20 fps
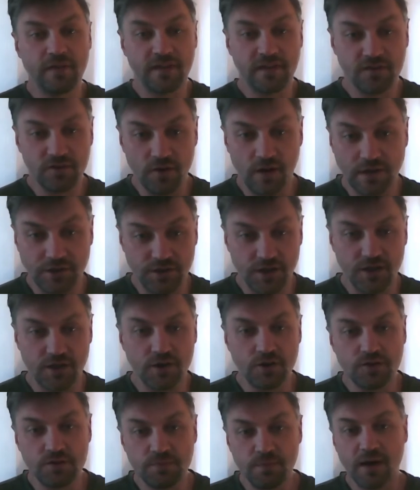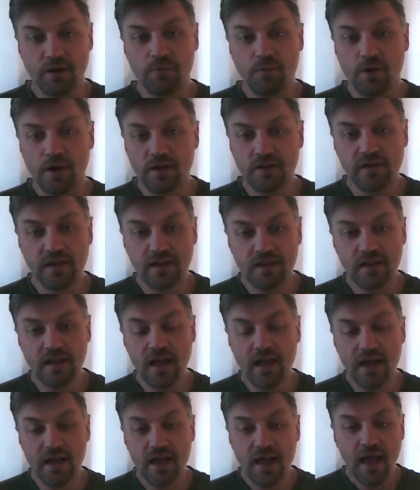There's not actually a huge amount of words in
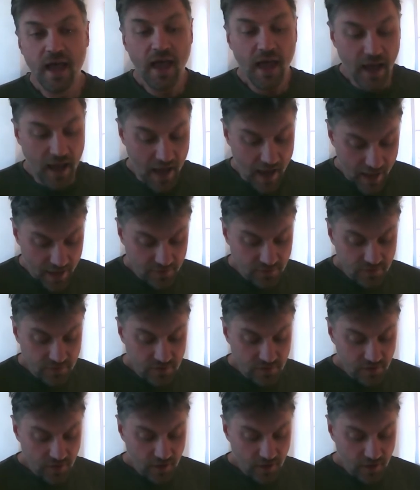there, and